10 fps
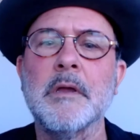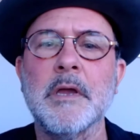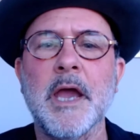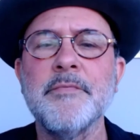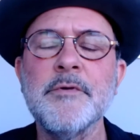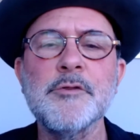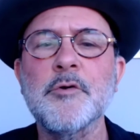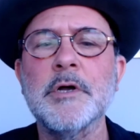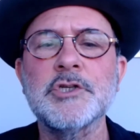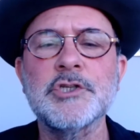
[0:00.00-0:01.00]
And this
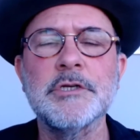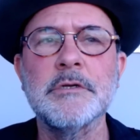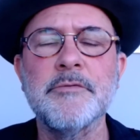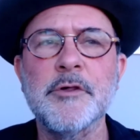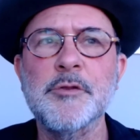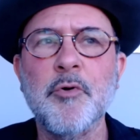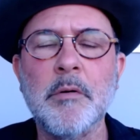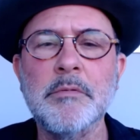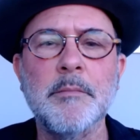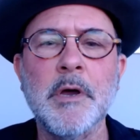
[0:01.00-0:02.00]

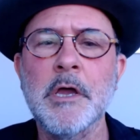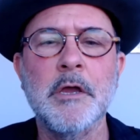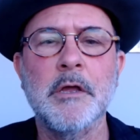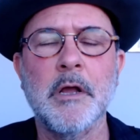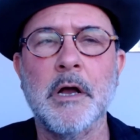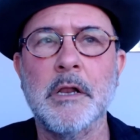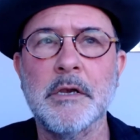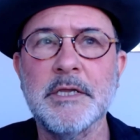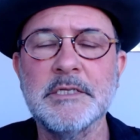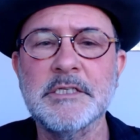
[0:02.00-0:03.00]
problem
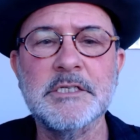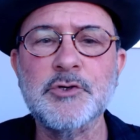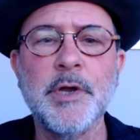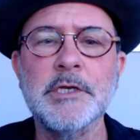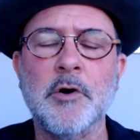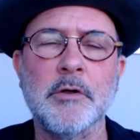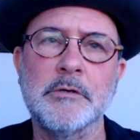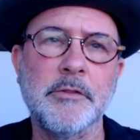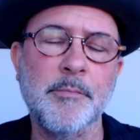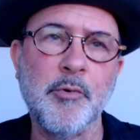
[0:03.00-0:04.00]
leads straight on to
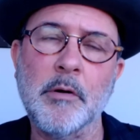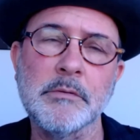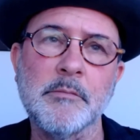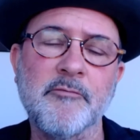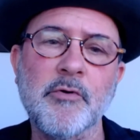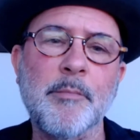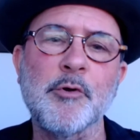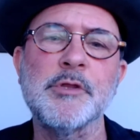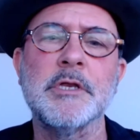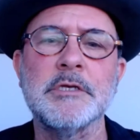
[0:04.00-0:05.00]
the problem of
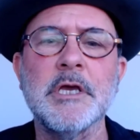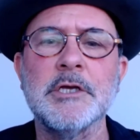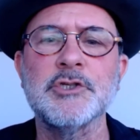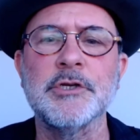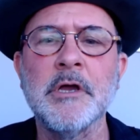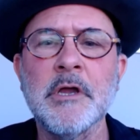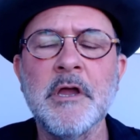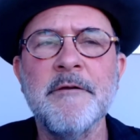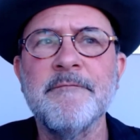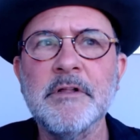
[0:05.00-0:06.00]
representation.
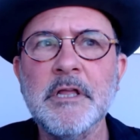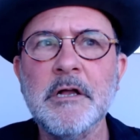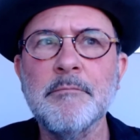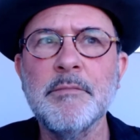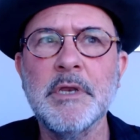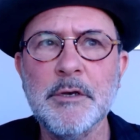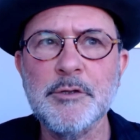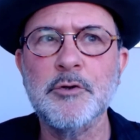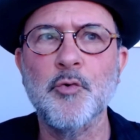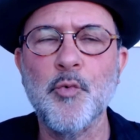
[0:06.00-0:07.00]
Wilhelm needs
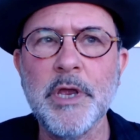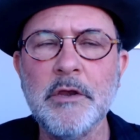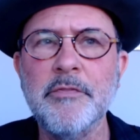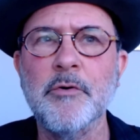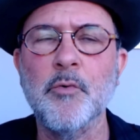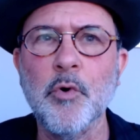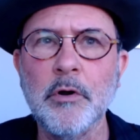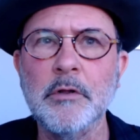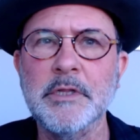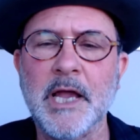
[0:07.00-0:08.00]
to read the
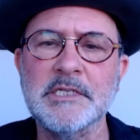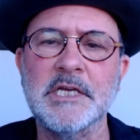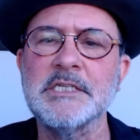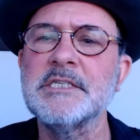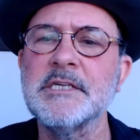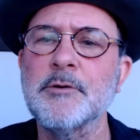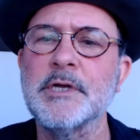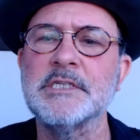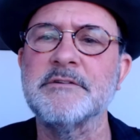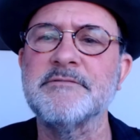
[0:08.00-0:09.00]
world as a
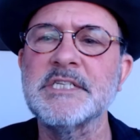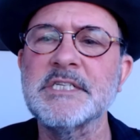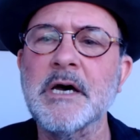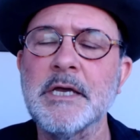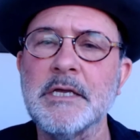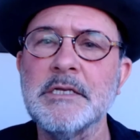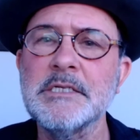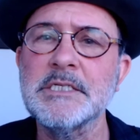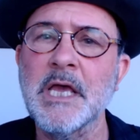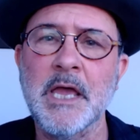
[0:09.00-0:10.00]
series of
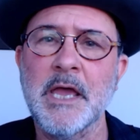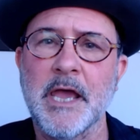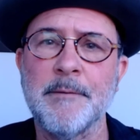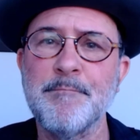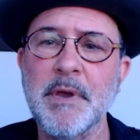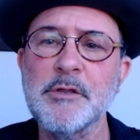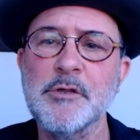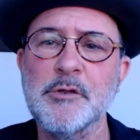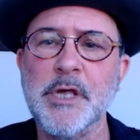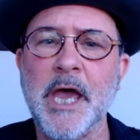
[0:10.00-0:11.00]
signs and base
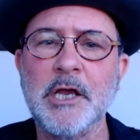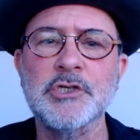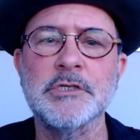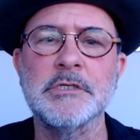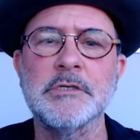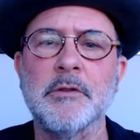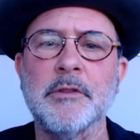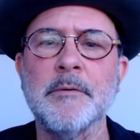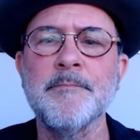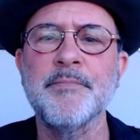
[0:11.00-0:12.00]
his actions on them.